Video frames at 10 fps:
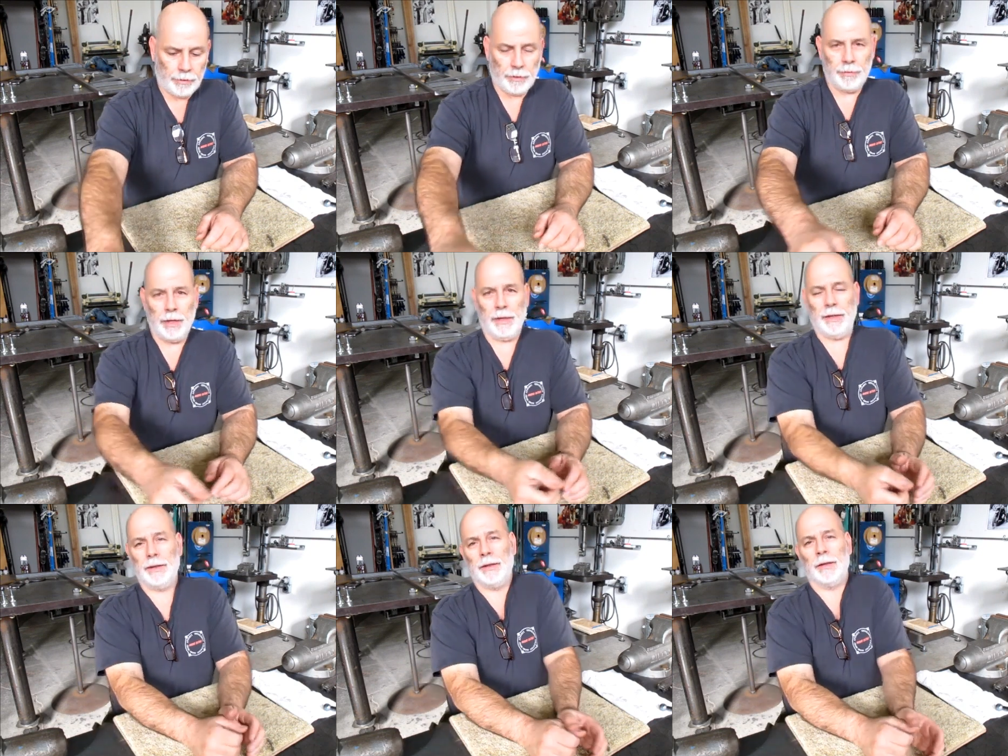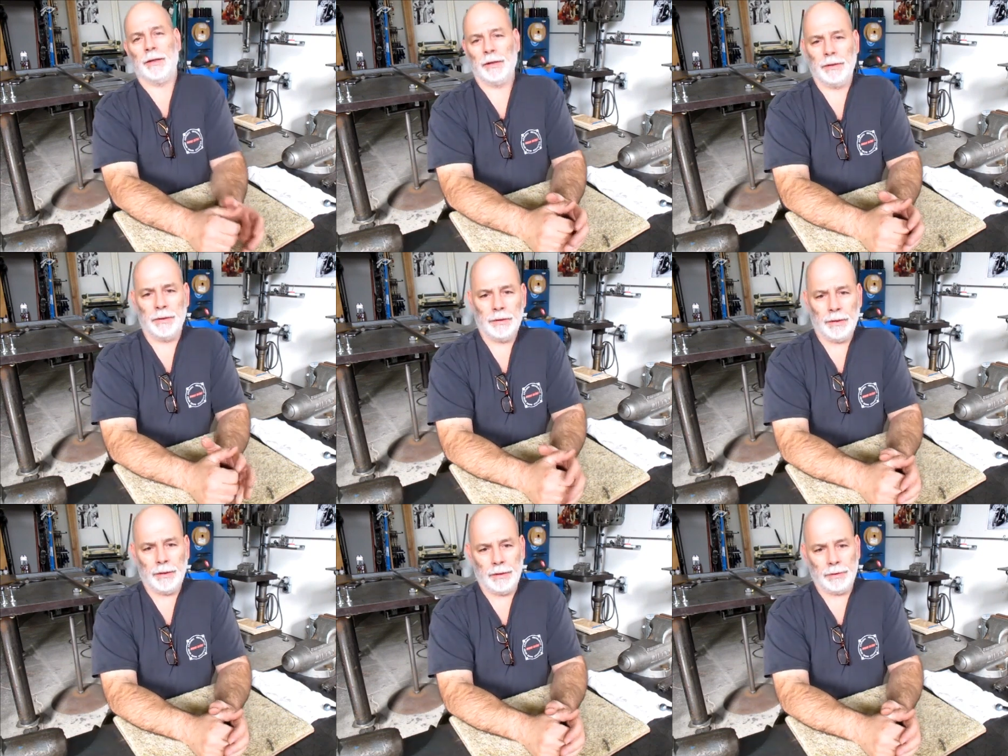other night on
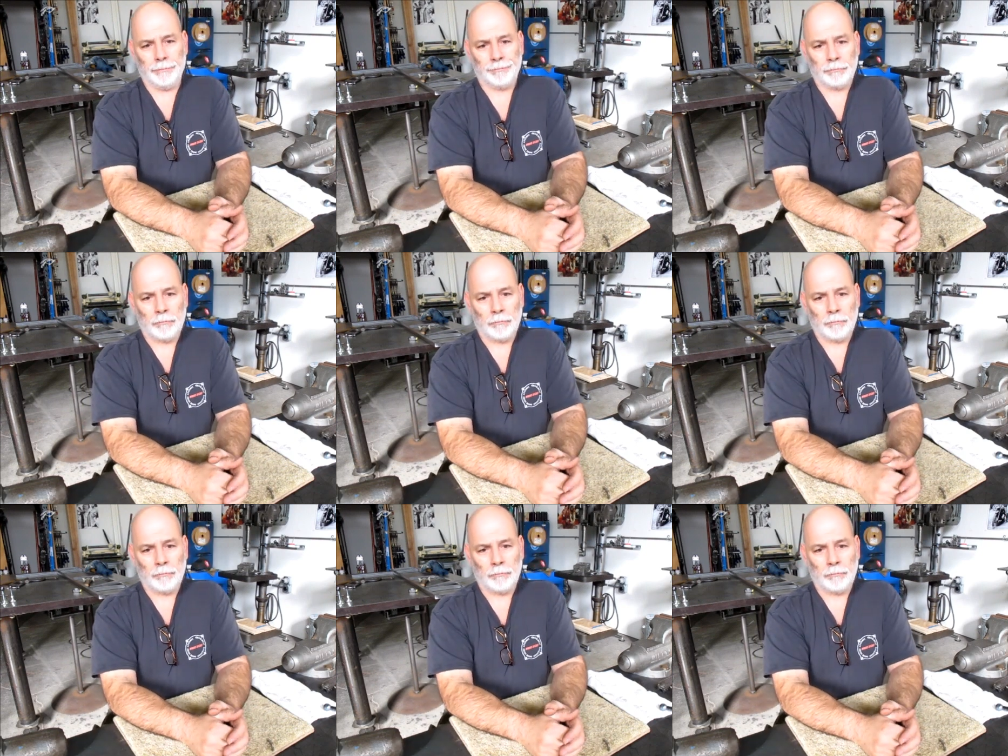um,